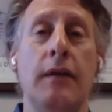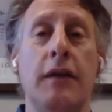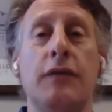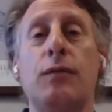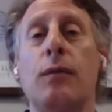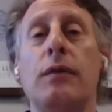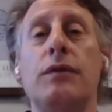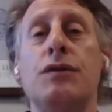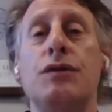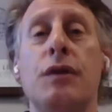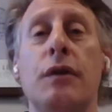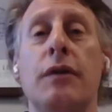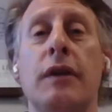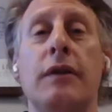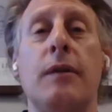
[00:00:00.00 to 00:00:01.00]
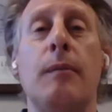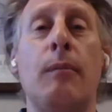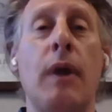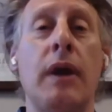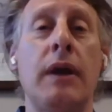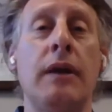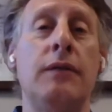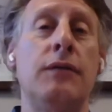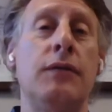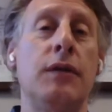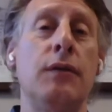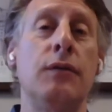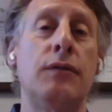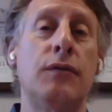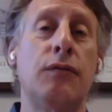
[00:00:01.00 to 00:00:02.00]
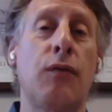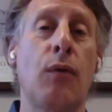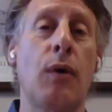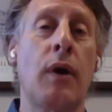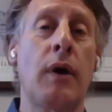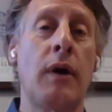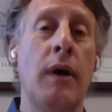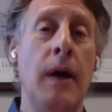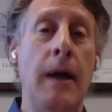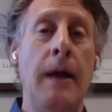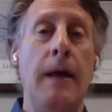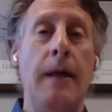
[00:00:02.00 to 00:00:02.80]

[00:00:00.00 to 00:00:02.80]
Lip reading: This will ensure that the money is used for